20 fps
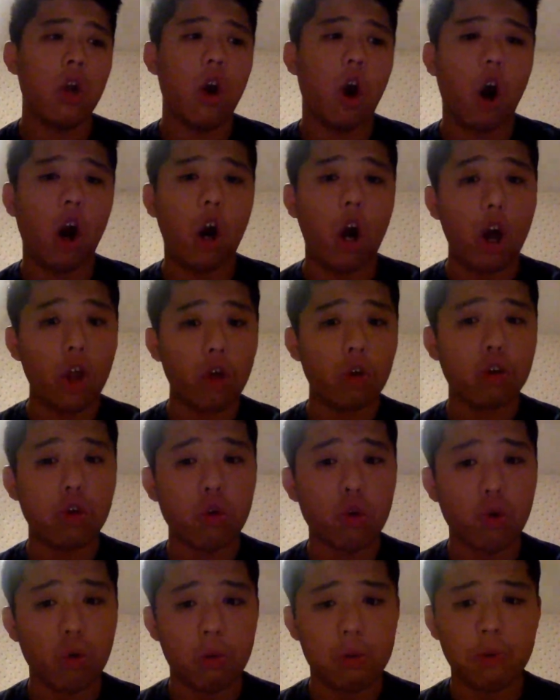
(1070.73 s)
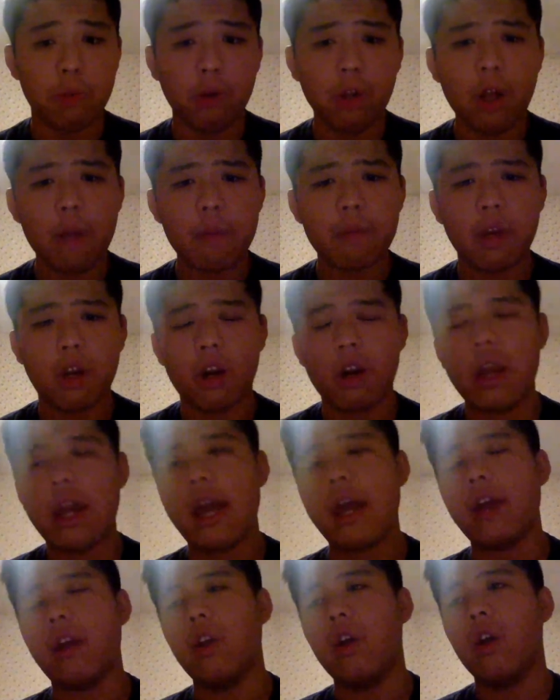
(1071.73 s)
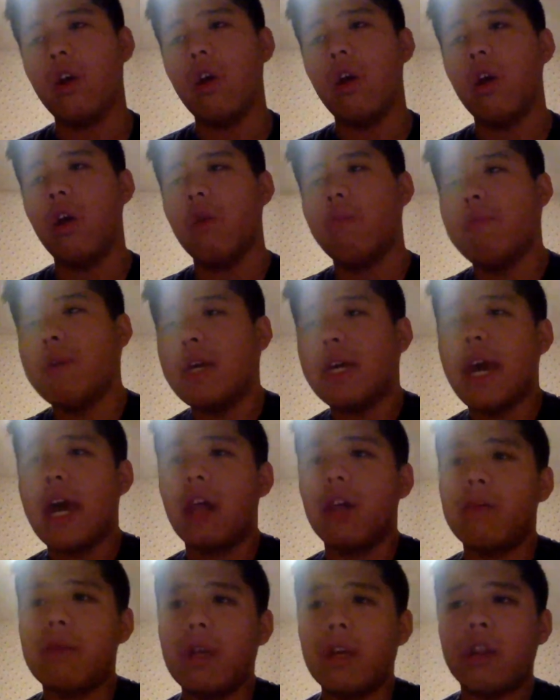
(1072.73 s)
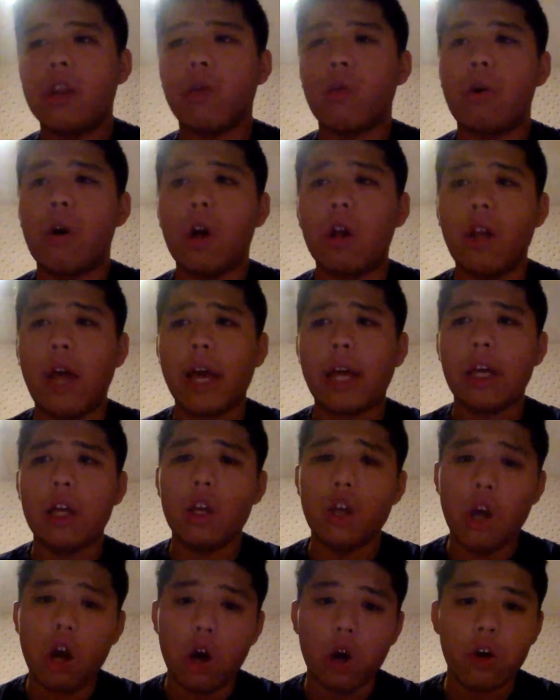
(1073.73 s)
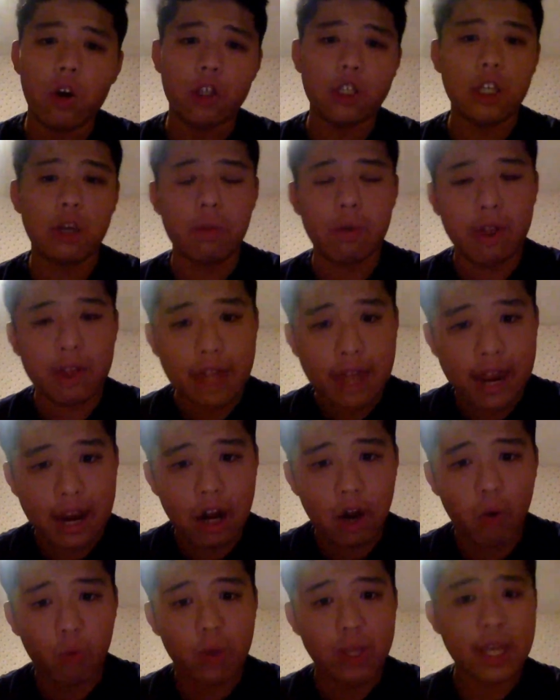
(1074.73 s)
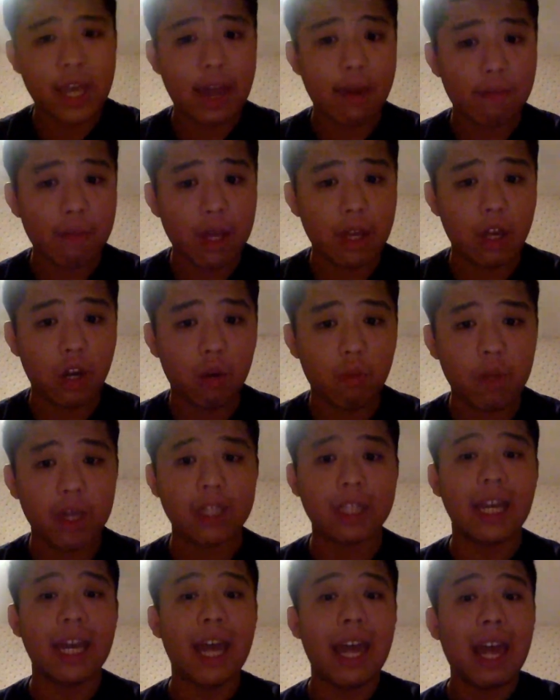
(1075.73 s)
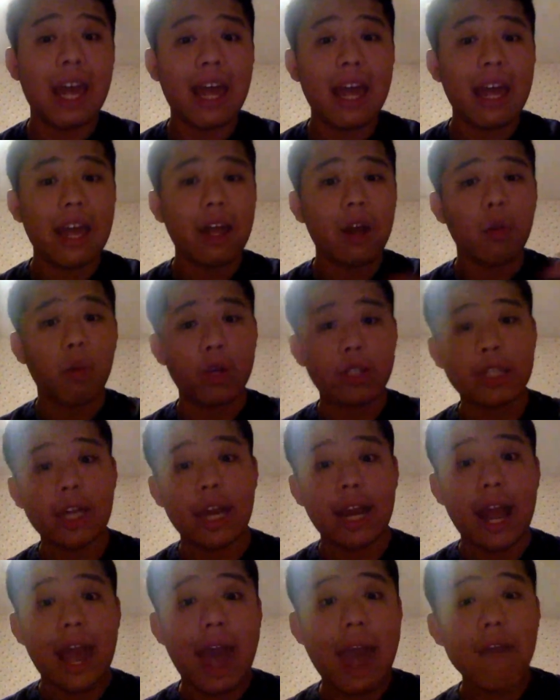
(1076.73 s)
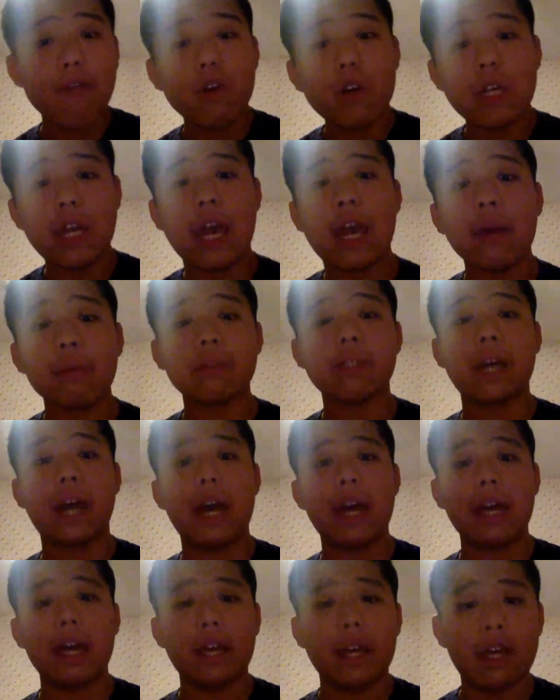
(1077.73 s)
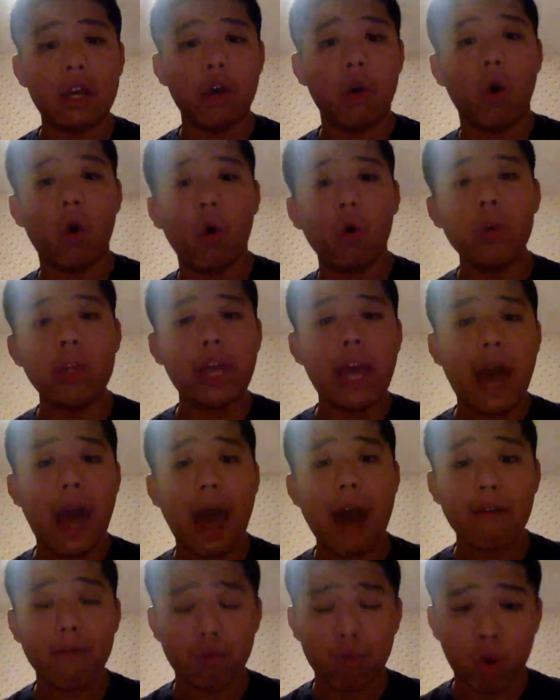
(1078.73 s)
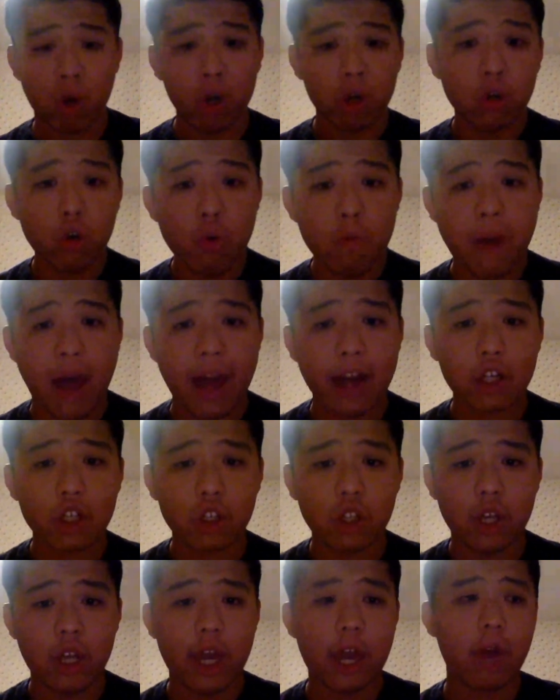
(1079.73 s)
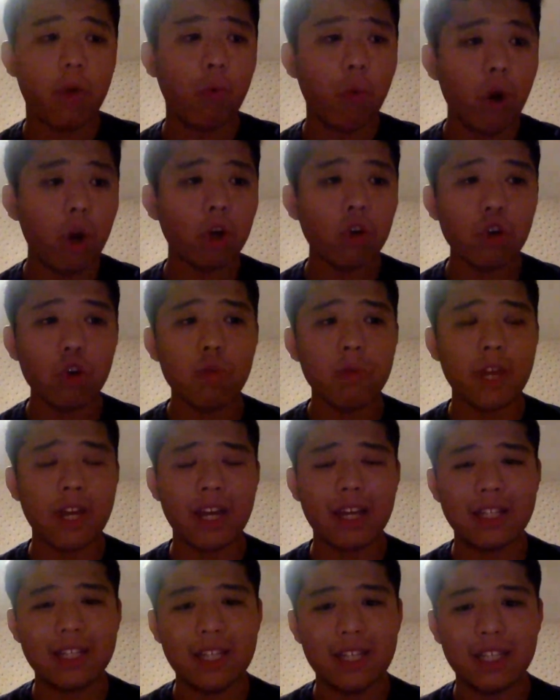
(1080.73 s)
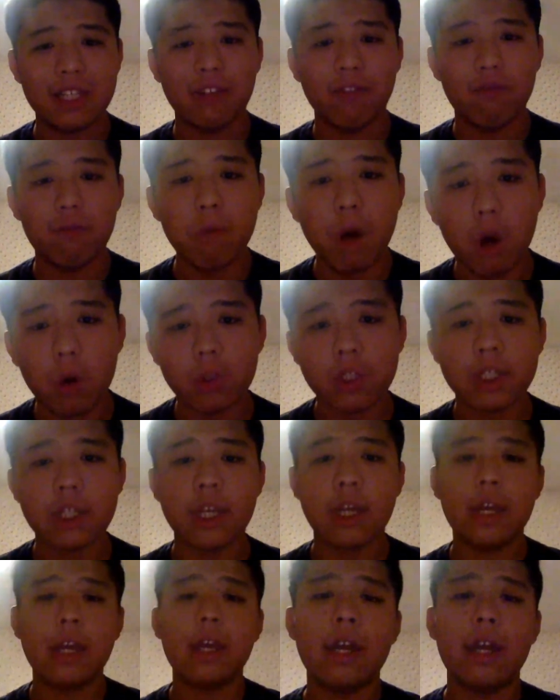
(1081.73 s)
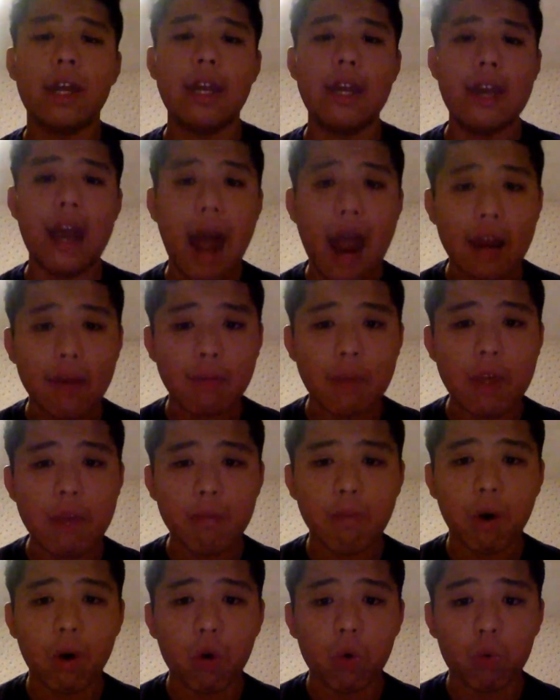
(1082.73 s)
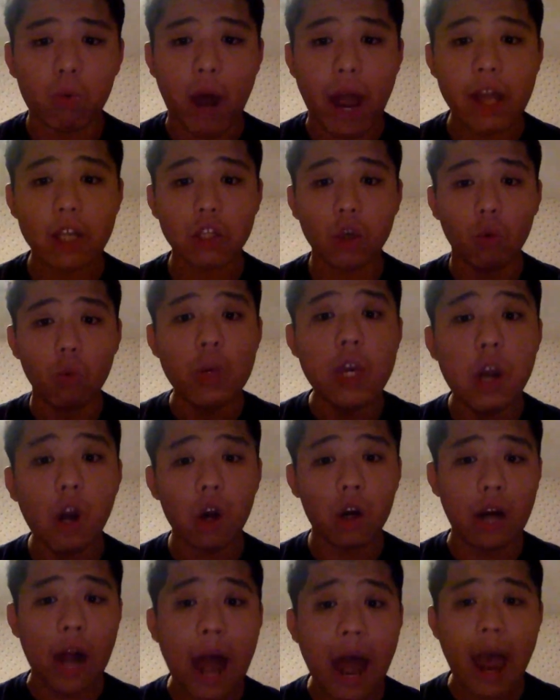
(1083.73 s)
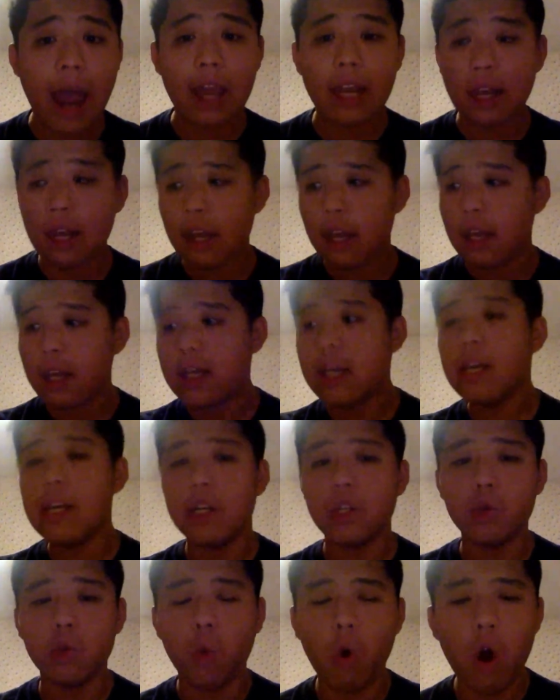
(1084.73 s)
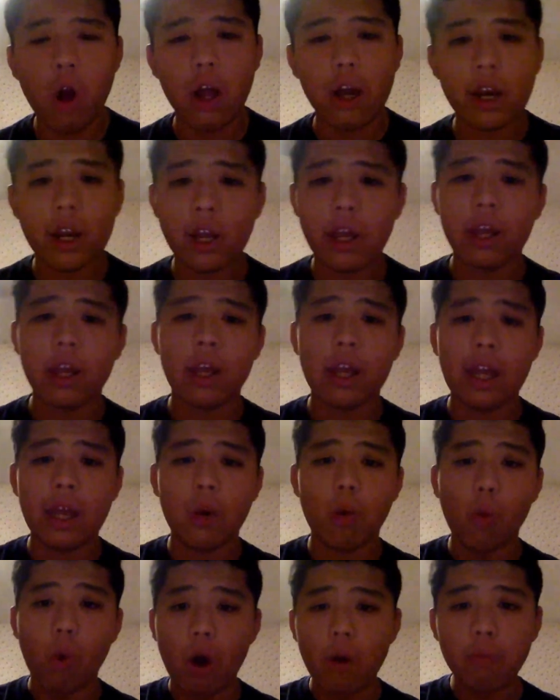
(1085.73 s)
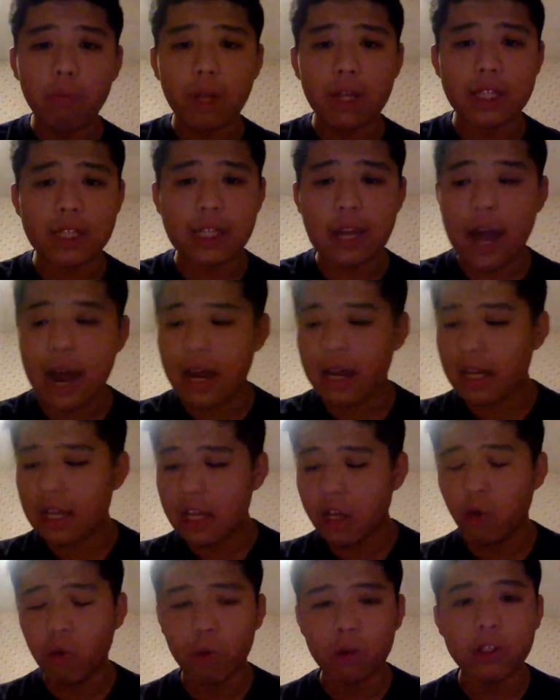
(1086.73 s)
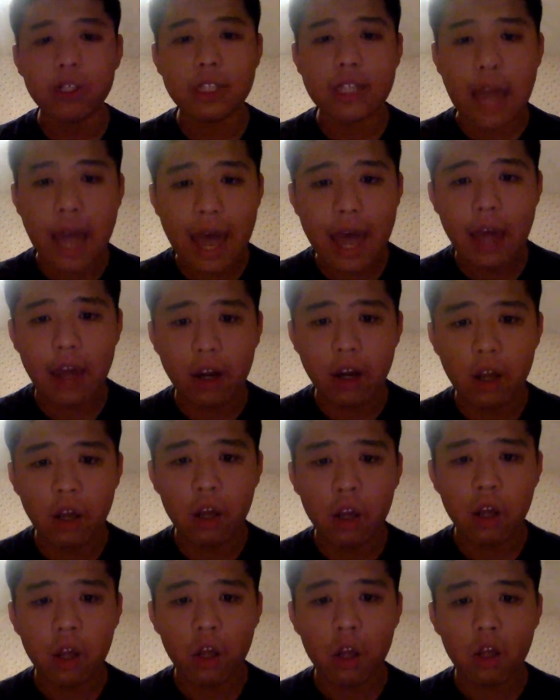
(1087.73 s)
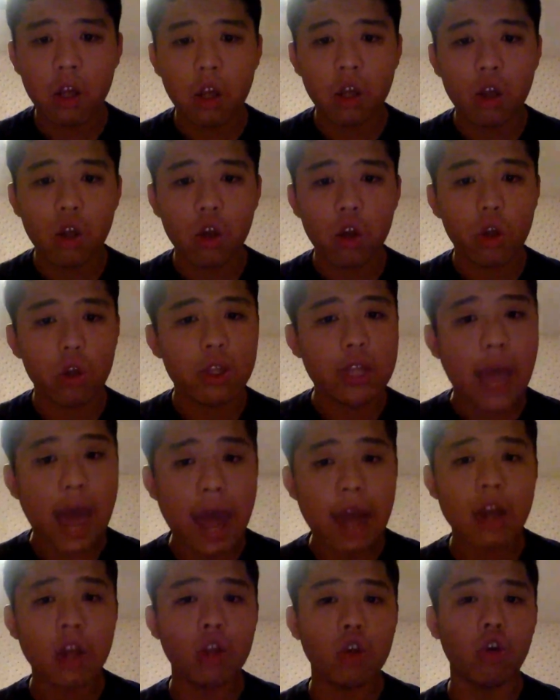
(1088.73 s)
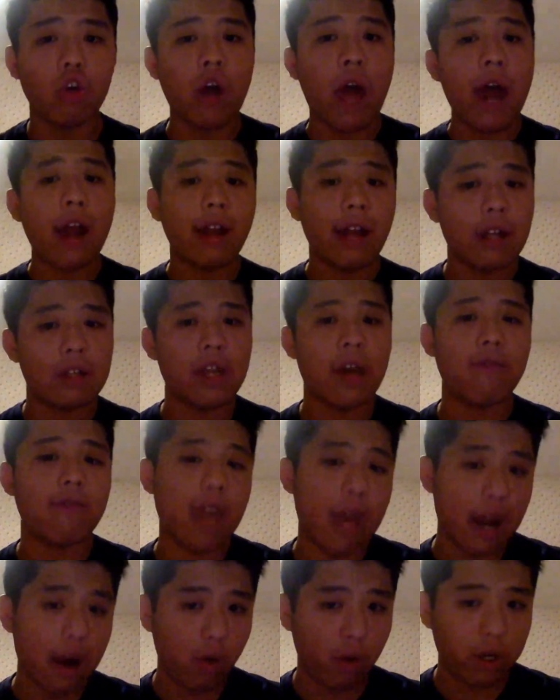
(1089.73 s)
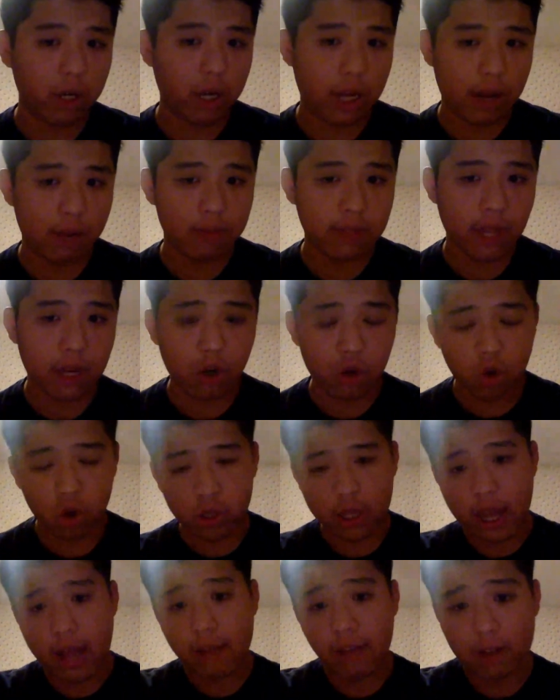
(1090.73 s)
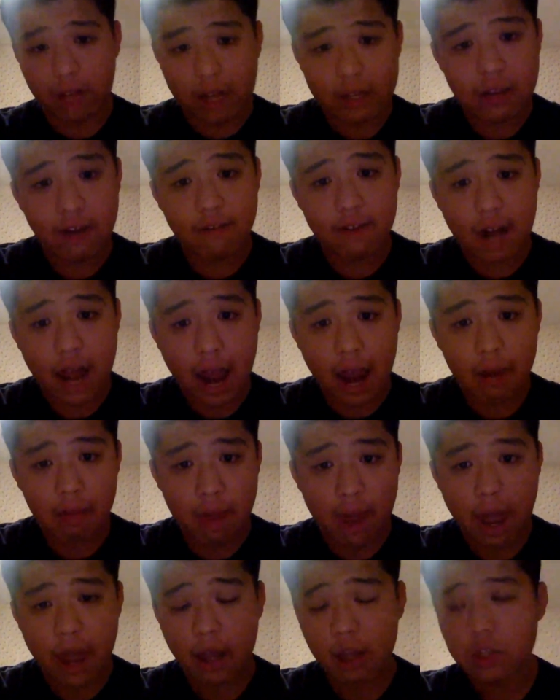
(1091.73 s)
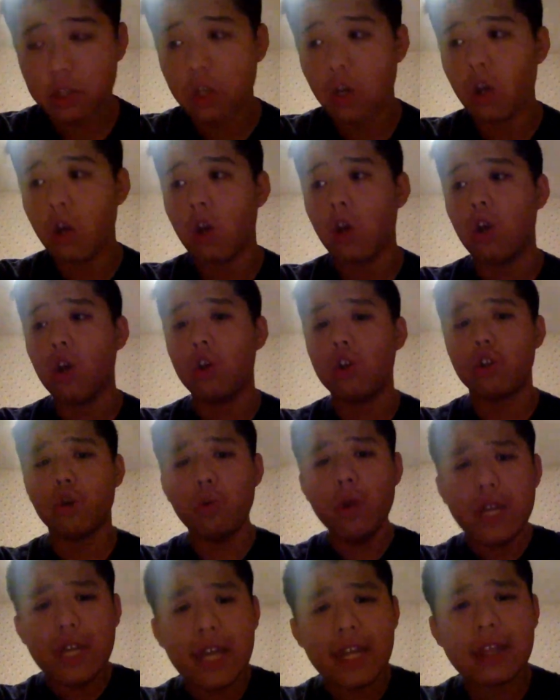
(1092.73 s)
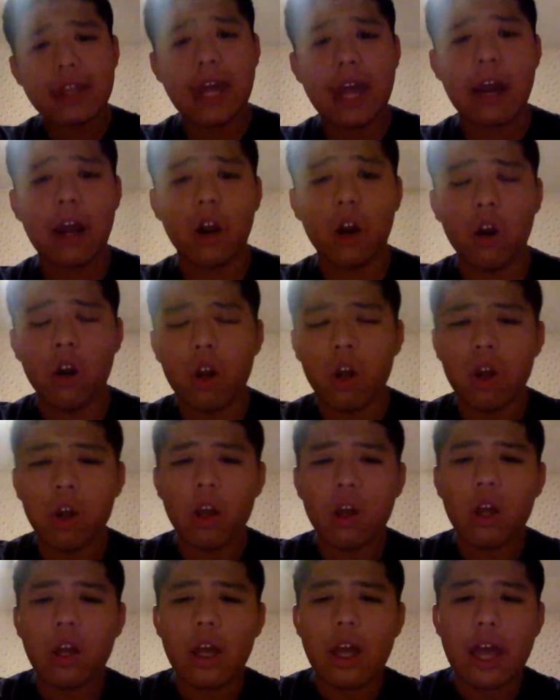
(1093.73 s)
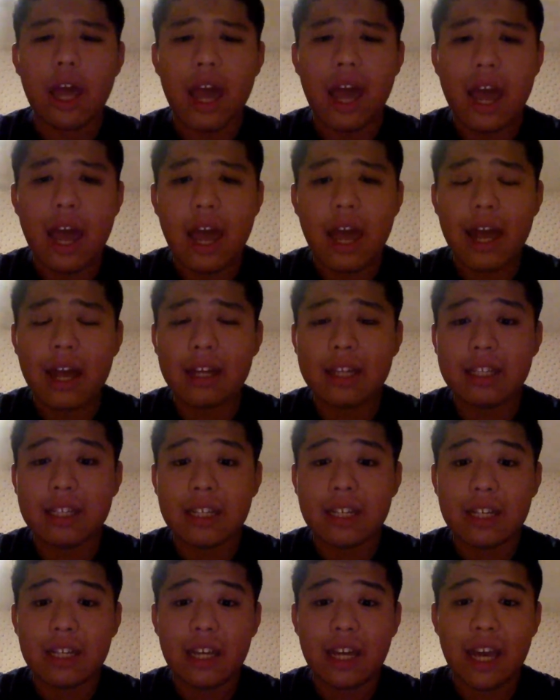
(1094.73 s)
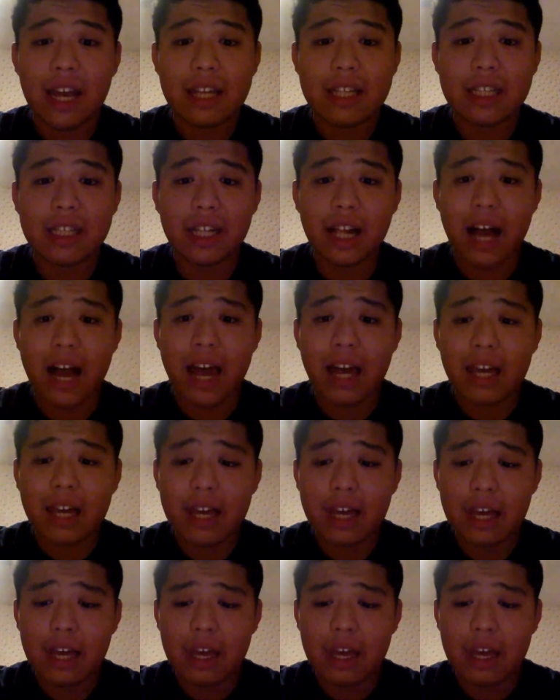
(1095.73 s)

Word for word: our other two groups pull up here. And me, Caleb, and Ethan were all like, yo, there's someone there. We can't be here. Because once again, every campsite can only have one group, actually. And one group can consist of most nine people, right? So we are nine. He is one. One plus nine equals 10. 10, you're not allowed to have 10 at one campsite. You're only allowed to have nine max. So we get there, and it's like,